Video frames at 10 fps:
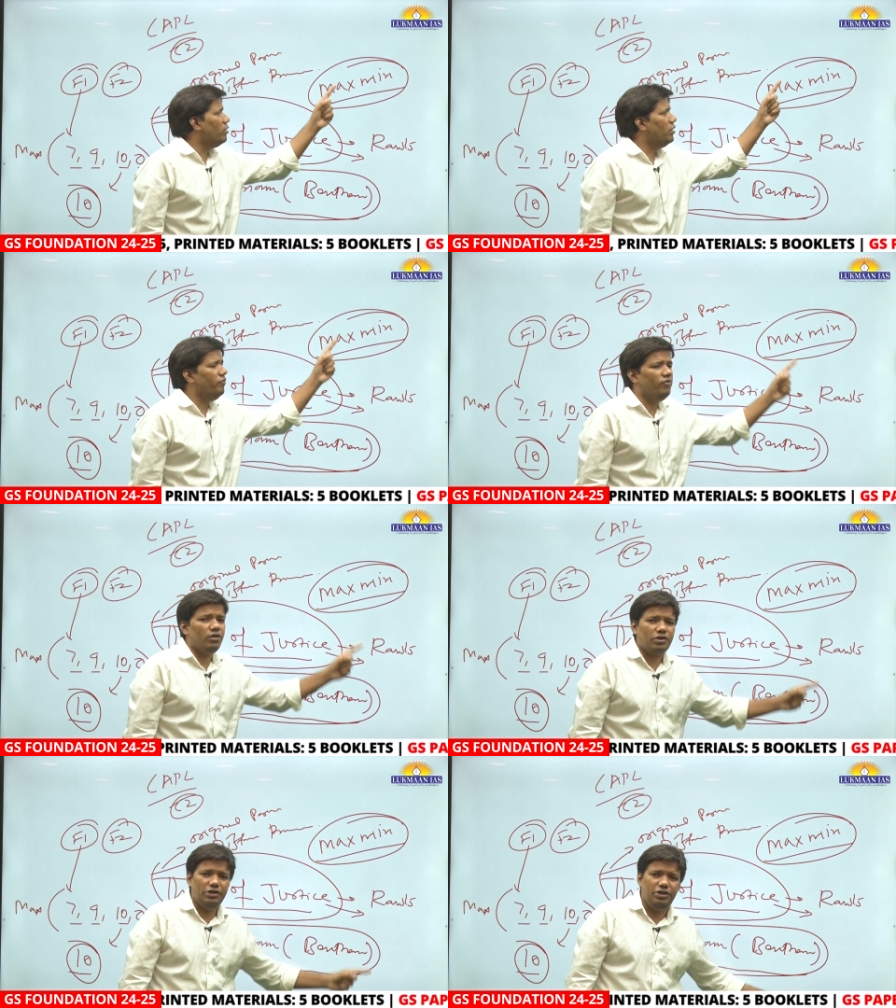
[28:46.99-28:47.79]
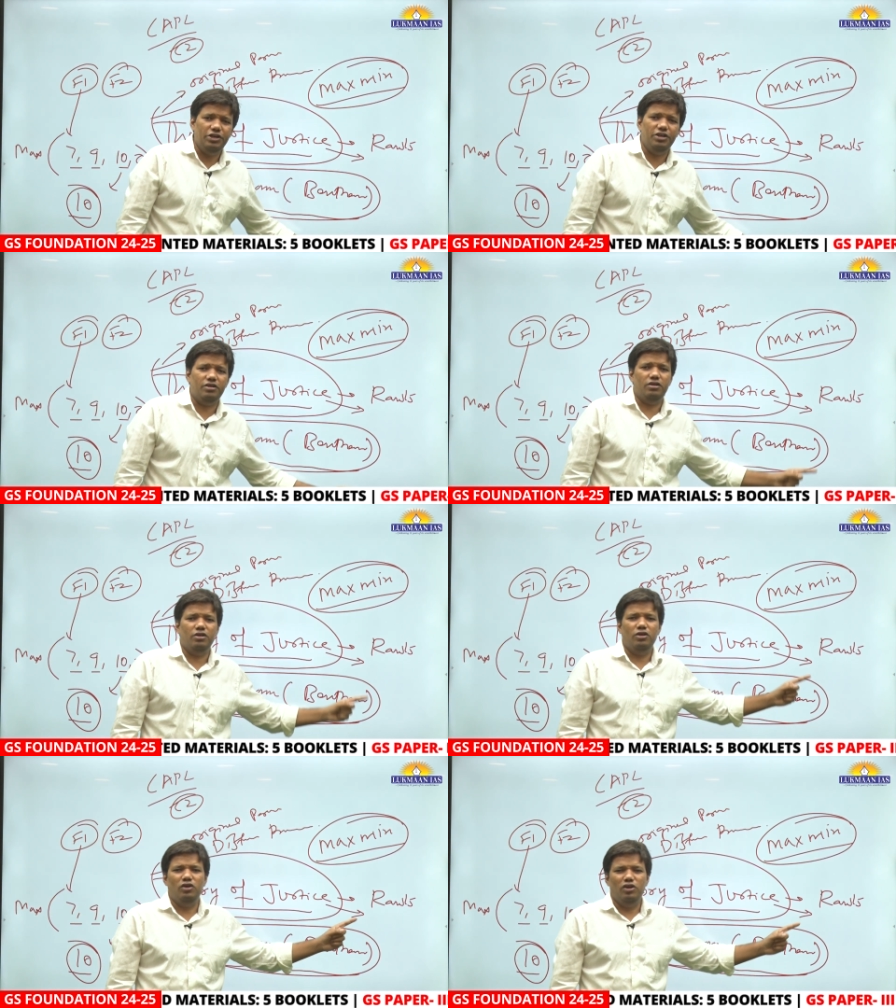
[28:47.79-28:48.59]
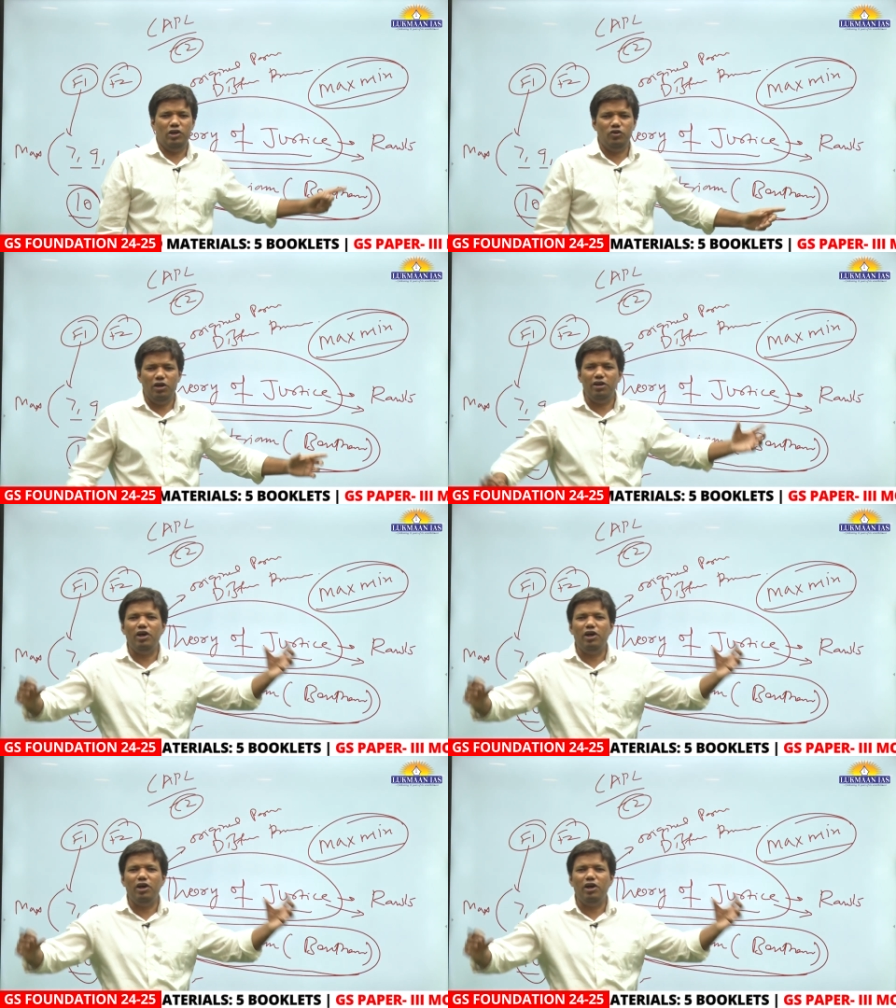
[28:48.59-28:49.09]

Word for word: same way stated here. Now, you,